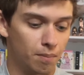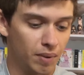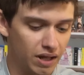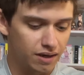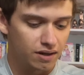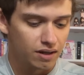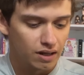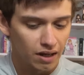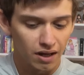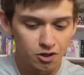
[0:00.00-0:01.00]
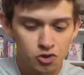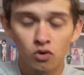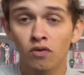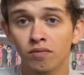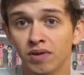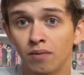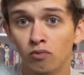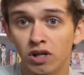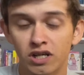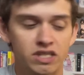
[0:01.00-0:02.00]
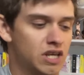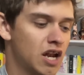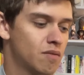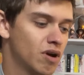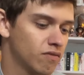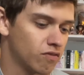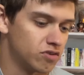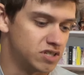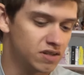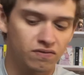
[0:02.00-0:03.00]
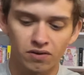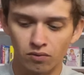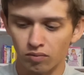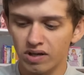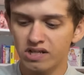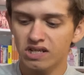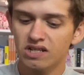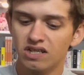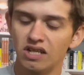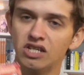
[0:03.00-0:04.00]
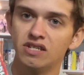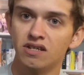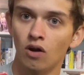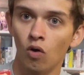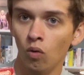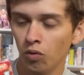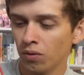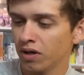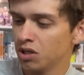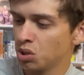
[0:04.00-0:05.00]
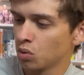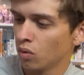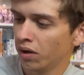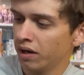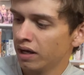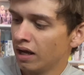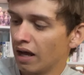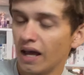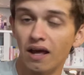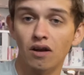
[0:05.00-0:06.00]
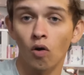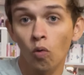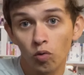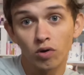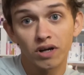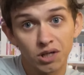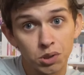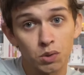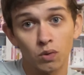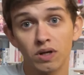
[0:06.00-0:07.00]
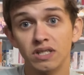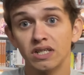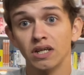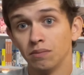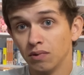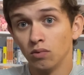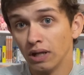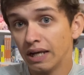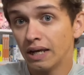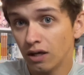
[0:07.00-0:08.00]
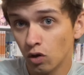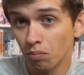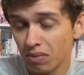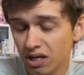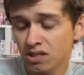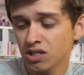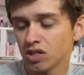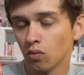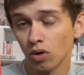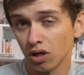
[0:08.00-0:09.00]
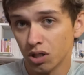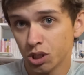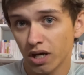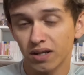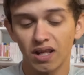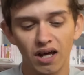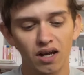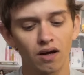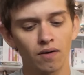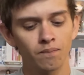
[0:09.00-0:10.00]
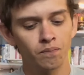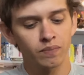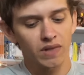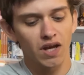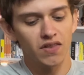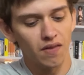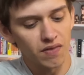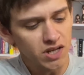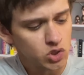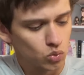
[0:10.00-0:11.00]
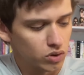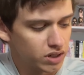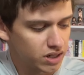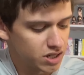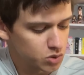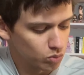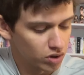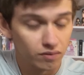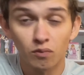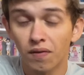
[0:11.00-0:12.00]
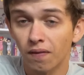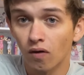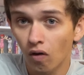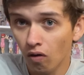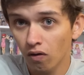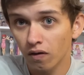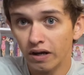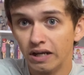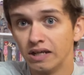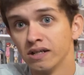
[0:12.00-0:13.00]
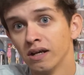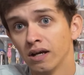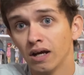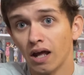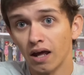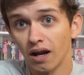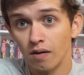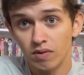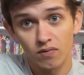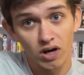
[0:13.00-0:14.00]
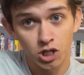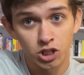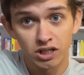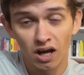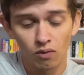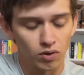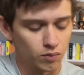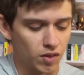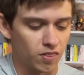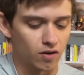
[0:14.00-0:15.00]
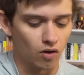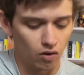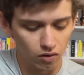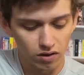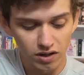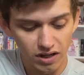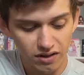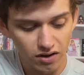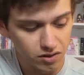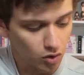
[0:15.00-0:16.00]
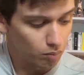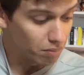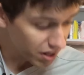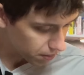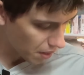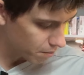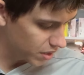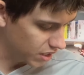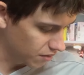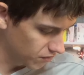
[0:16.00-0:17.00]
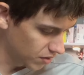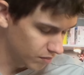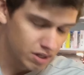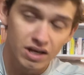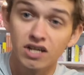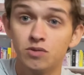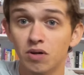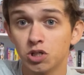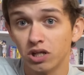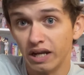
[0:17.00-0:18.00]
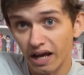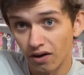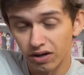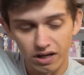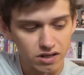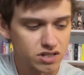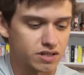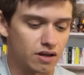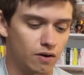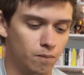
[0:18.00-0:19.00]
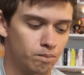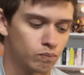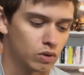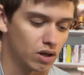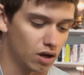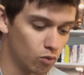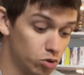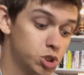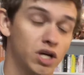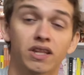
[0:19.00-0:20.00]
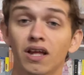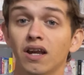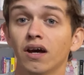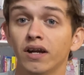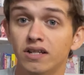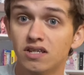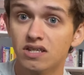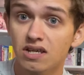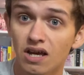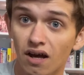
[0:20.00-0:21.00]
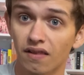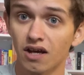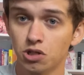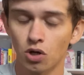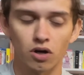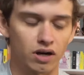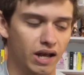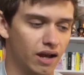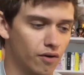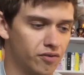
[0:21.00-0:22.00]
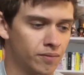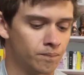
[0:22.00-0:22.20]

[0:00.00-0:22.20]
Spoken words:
But 2 of them that I'm really excited about for different reasons. This is an older Nindroid, and older Nindroids can be really hit or miss, so we're going to check that out. And then this one is one of them with the car in it, and I've never actually got one with the car in it. They don't make that many of them, especially nowadays, so we'll check that out and see how that turned out.